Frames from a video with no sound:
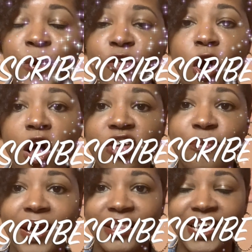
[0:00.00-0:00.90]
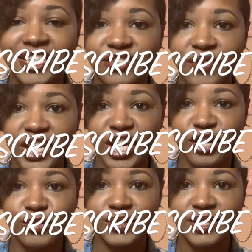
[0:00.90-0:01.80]
with all of my latest
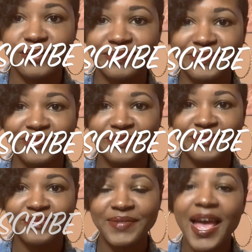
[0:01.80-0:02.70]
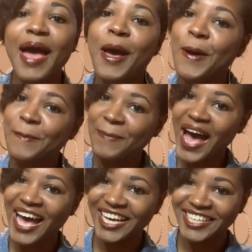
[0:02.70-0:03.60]
videos.
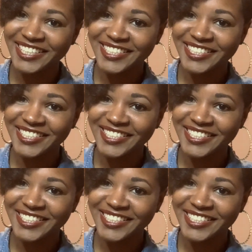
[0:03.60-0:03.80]
Bye.